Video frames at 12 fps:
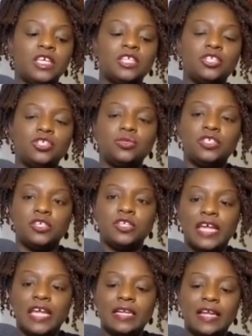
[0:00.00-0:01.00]
get you to
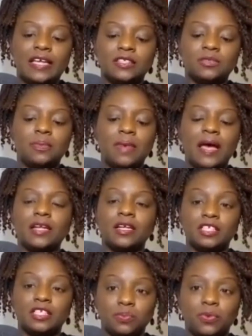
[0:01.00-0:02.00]
that next spot
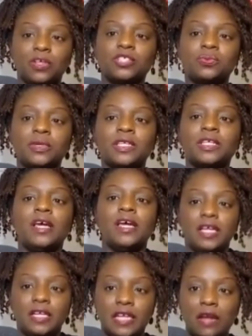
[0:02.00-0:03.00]
as far as with
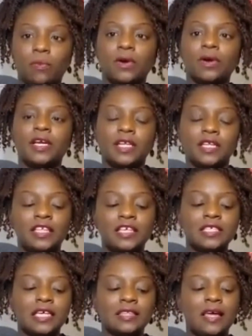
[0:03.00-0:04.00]
networking and
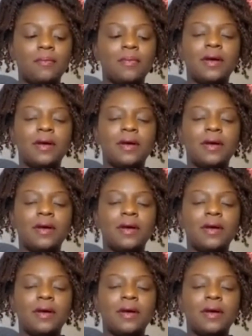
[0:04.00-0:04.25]
things like that.